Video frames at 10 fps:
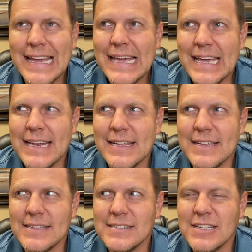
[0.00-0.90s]
it
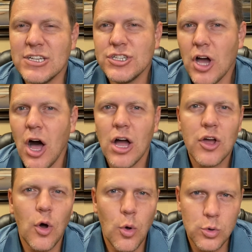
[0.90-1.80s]
is
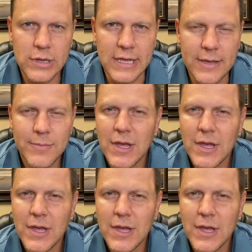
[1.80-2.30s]
talk only.